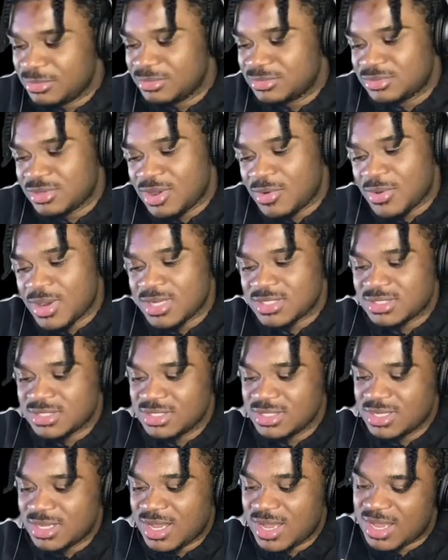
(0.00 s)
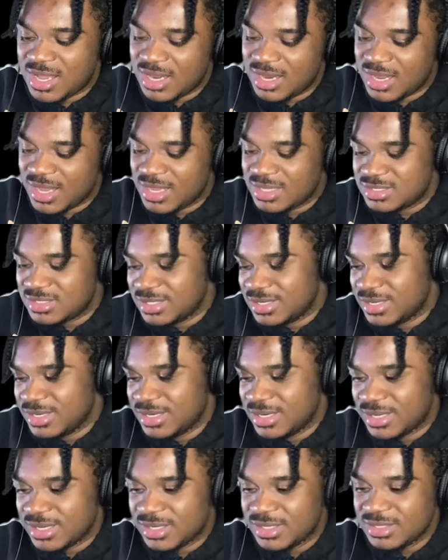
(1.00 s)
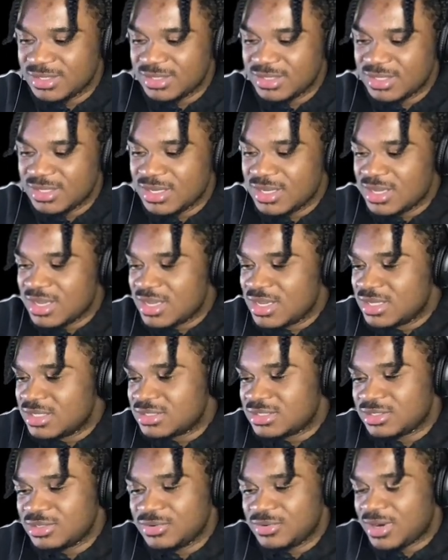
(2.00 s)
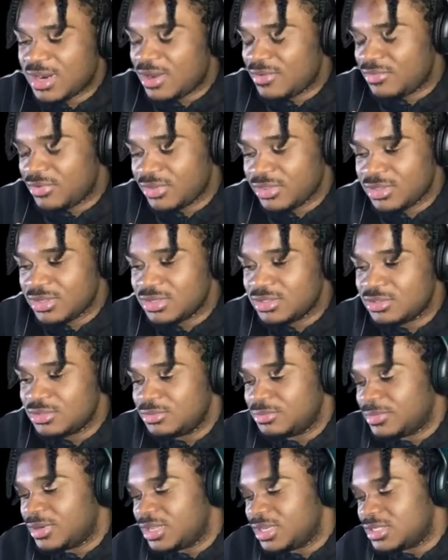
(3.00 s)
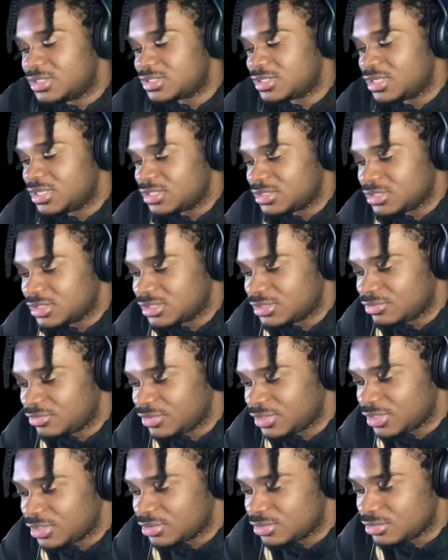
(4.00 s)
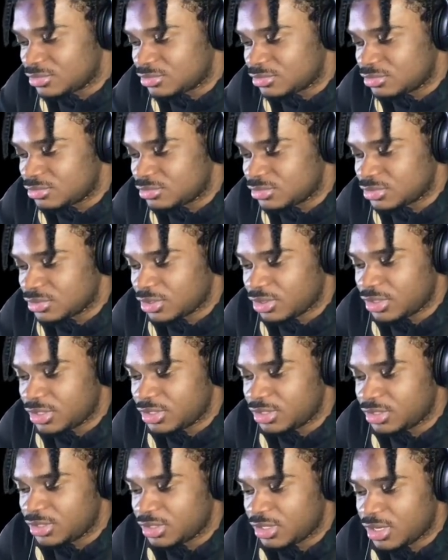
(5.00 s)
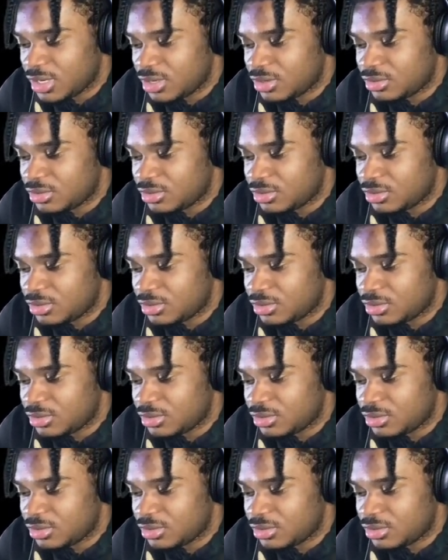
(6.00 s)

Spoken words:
So I watched a little highlights here and there. So without further ado, man, let's get into this video starting now.